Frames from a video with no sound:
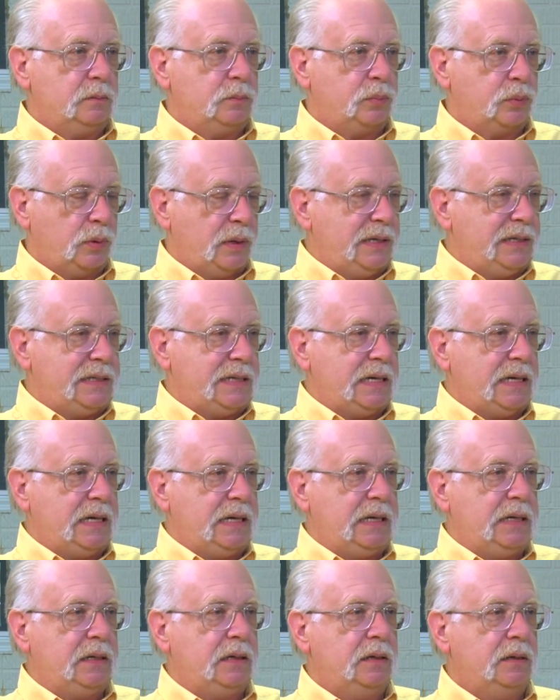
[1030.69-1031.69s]

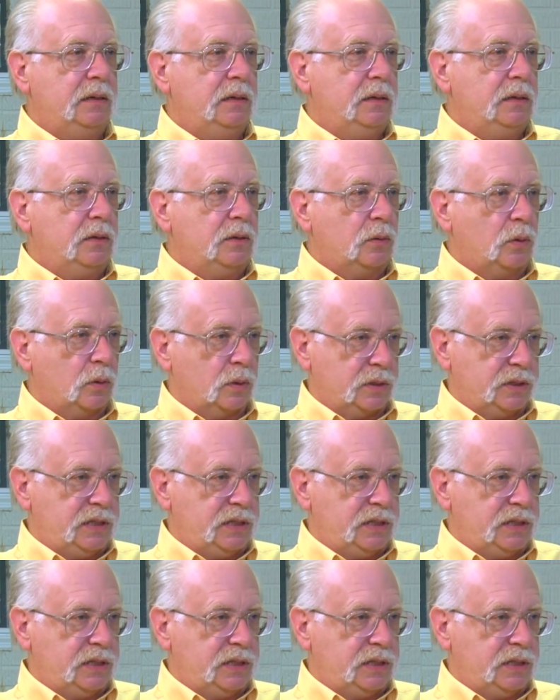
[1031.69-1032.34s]
preteen or